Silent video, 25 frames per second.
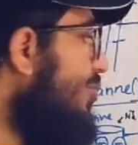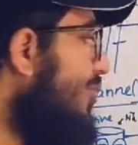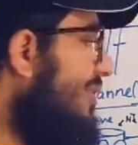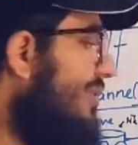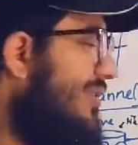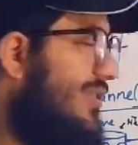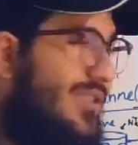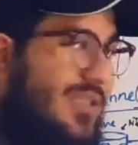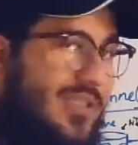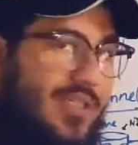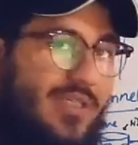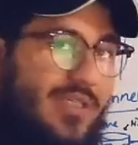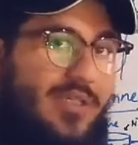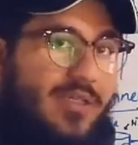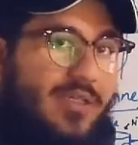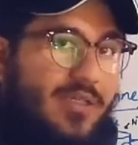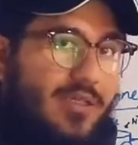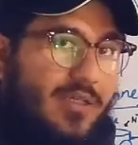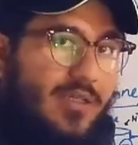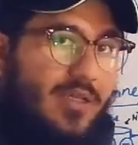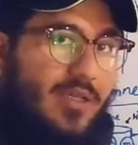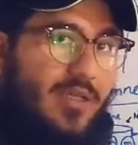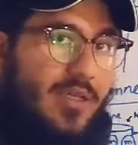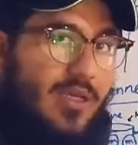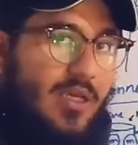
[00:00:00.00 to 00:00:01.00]
class 1C.
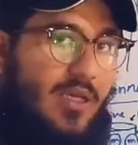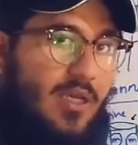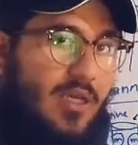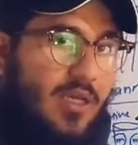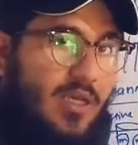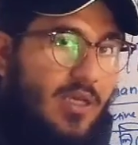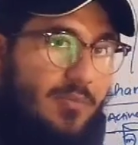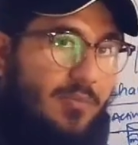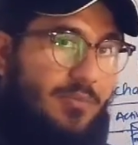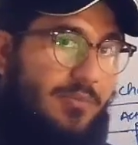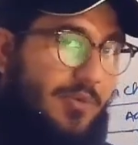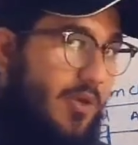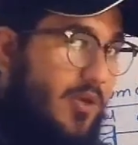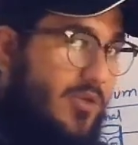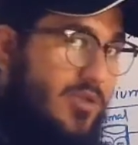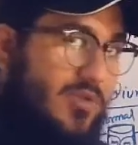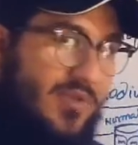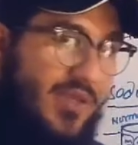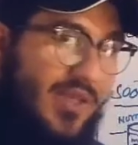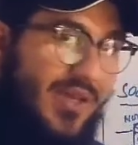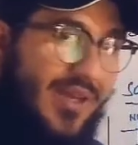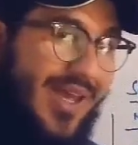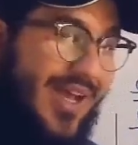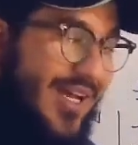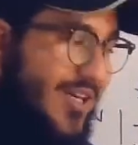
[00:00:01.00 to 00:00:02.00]

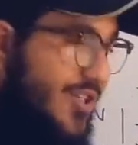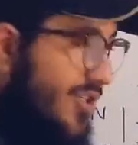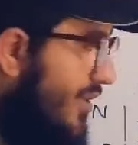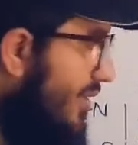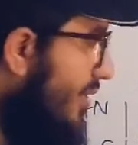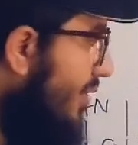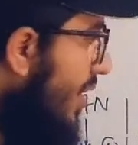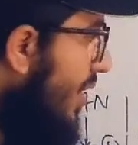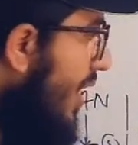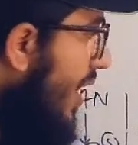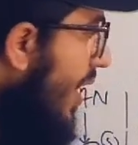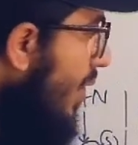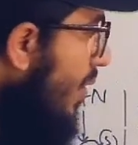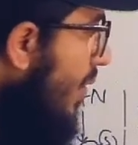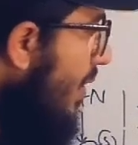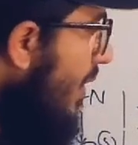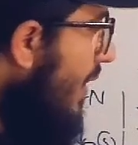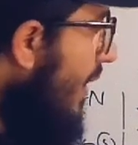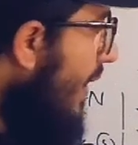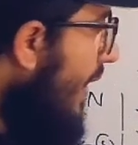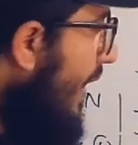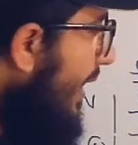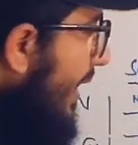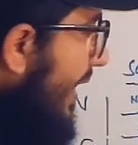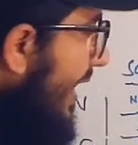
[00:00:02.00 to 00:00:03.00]
Because of their action.
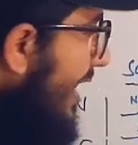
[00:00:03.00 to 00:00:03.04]
How?